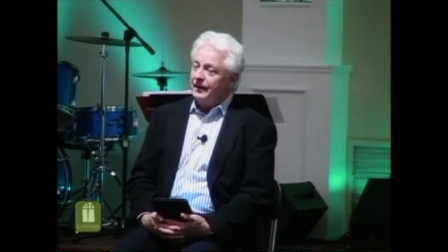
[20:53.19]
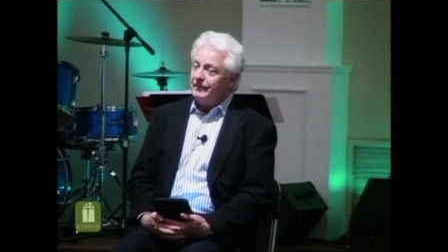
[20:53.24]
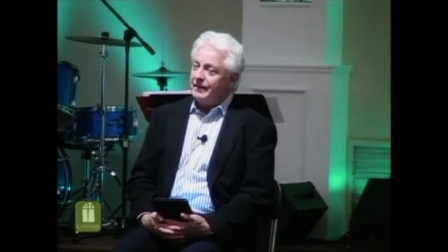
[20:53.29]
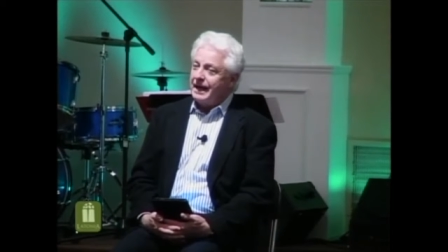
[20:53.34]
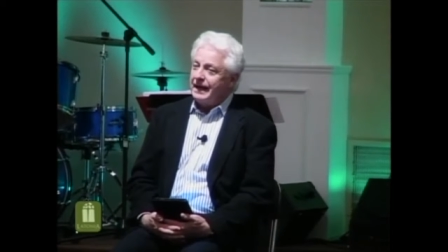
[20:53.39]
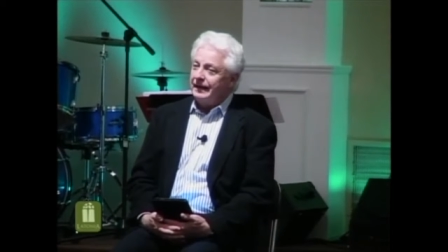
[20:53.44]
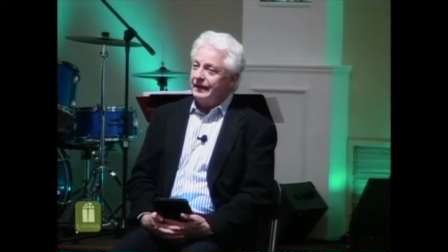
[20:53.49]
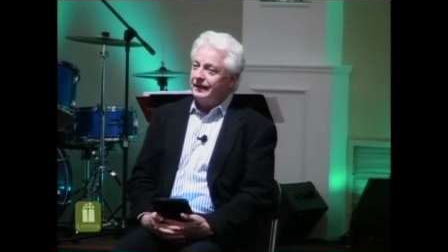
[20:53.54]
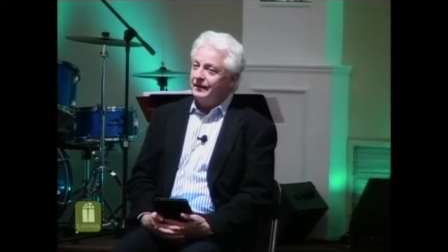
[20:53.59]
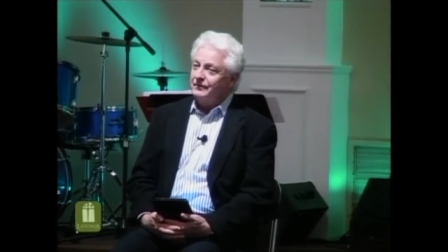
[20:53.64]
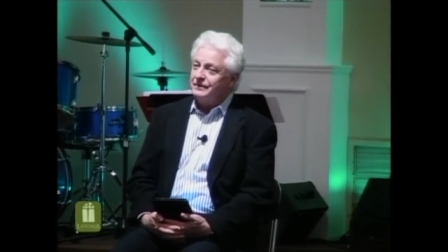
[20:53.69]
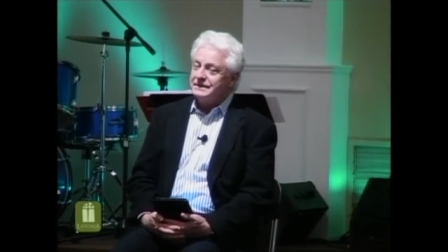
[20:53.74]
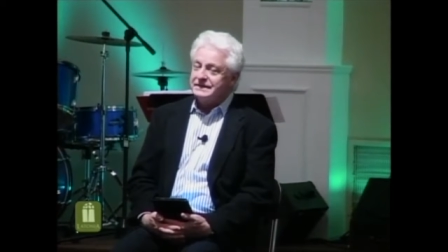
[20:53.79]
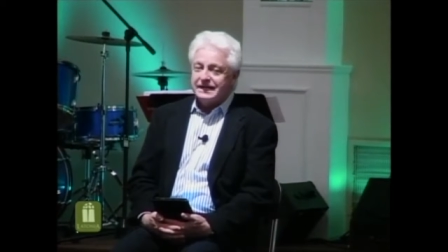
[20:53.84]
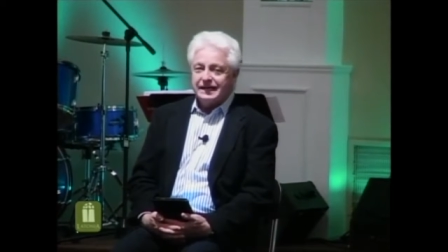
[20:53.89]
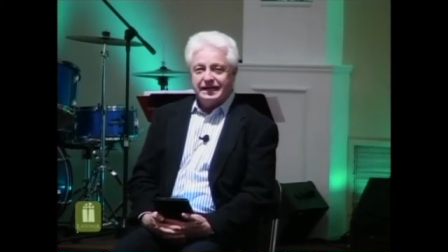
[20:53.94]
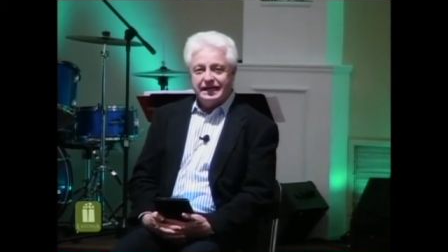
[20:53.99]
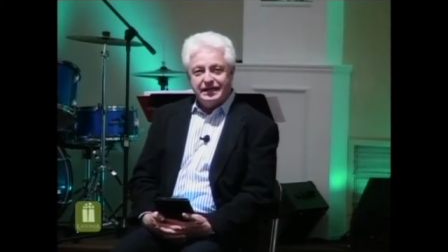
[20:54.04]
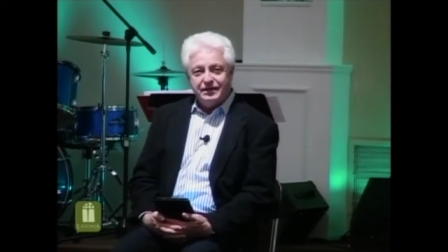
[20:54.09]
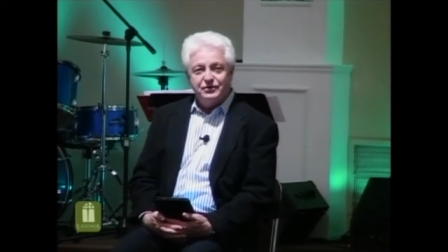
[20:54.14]
about him was
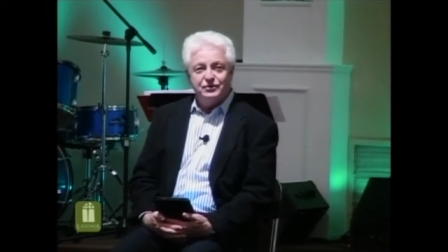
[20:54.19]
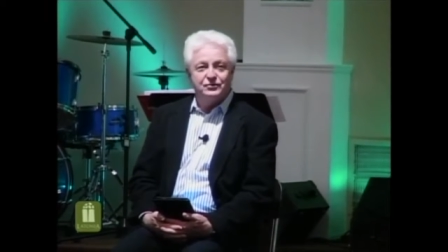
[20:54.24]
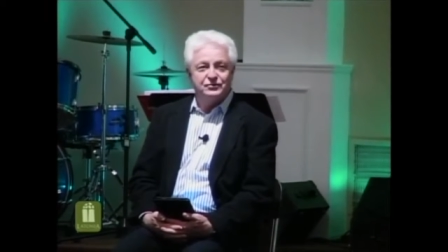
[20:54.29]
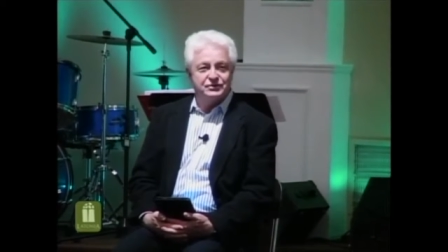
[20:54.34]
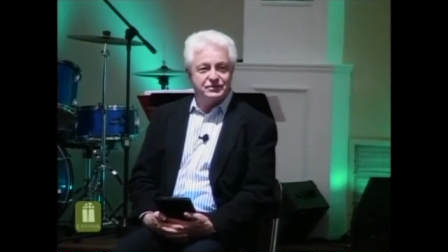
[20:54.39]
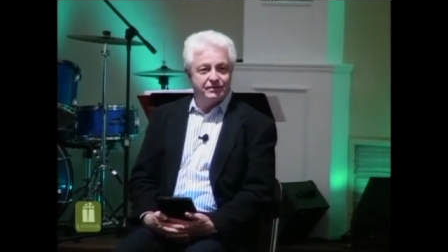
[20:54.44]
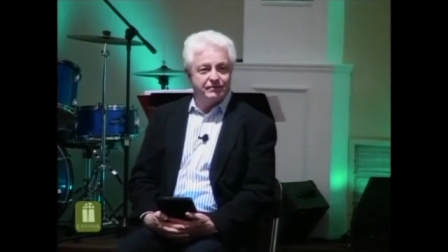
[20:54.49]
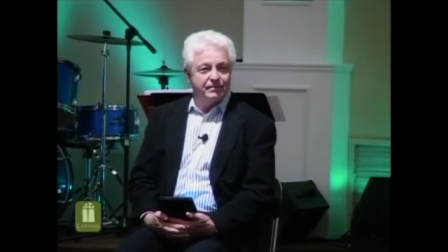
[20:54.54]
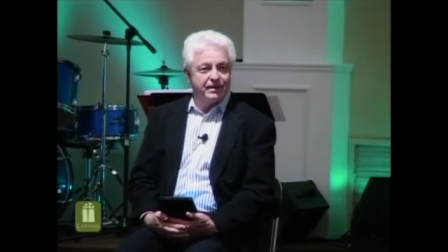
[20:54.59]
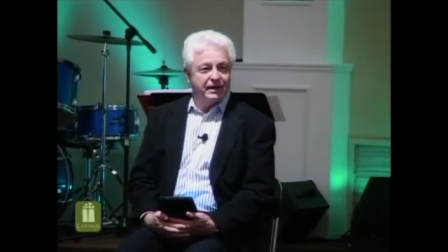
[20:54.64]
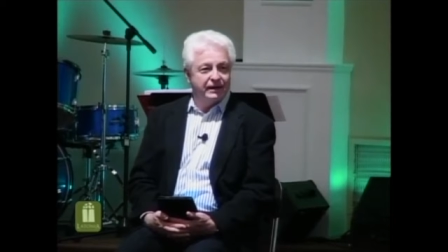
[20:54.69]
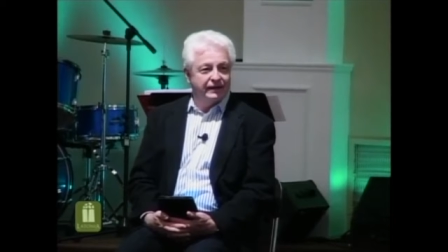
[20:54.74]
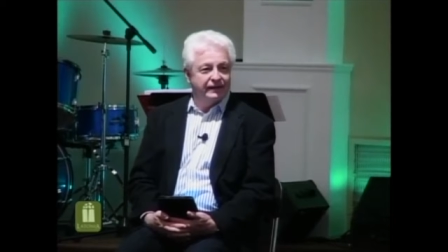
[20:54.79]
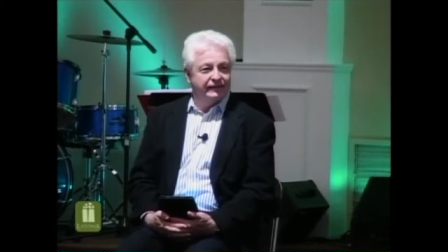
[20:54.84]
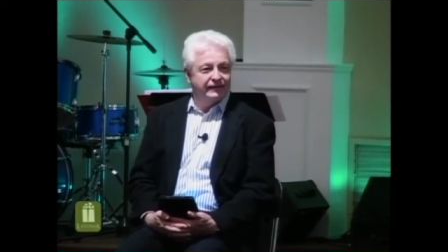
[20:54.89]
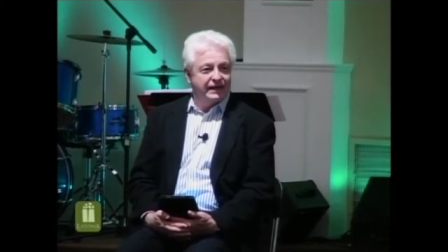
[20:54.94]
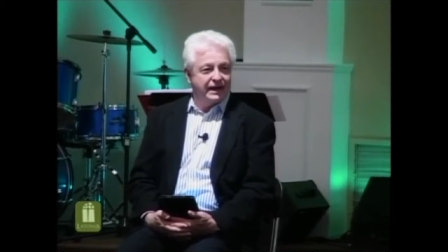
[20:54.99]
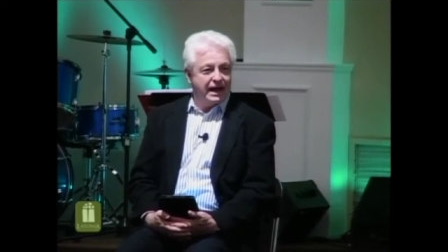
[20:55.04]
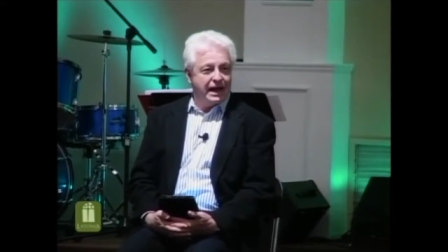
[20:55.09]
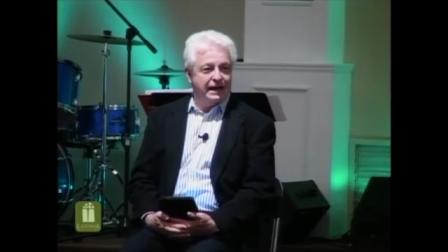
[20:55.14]
that he knew somebody
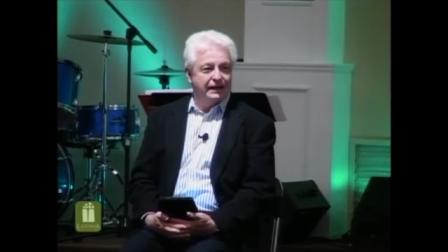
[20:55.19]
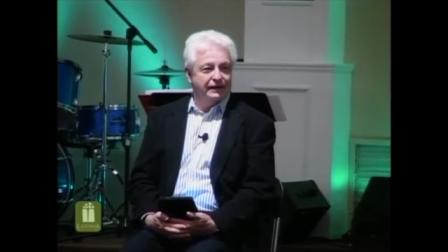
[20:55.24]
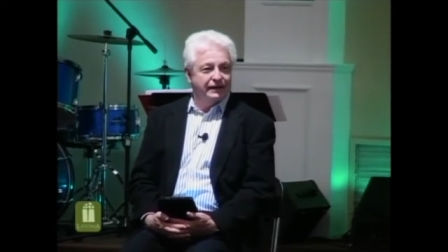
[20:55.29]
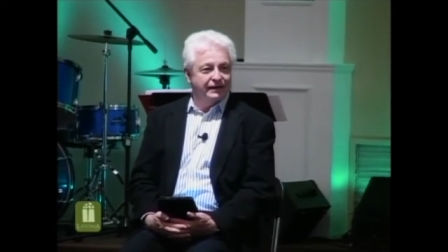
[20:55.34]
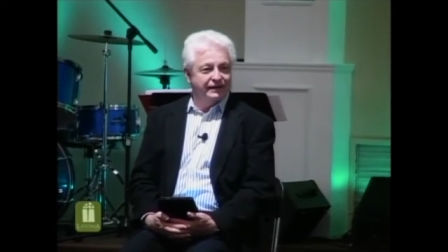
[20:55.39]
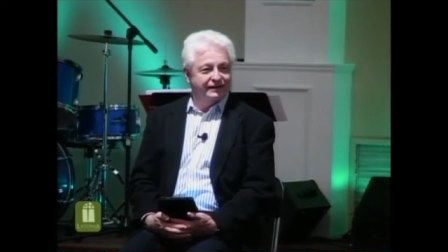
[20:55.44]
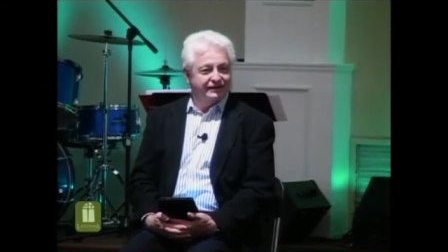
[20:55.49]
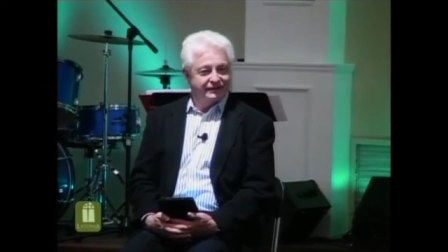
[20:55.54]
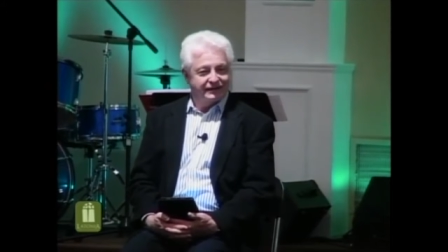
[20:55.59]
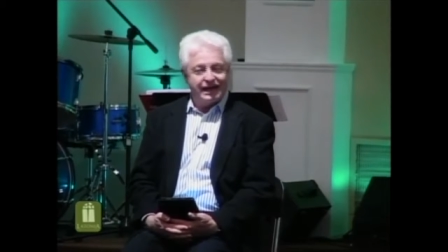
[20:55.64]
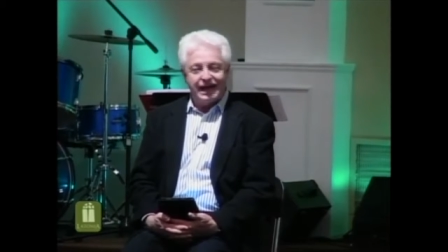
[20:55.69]
that I uh,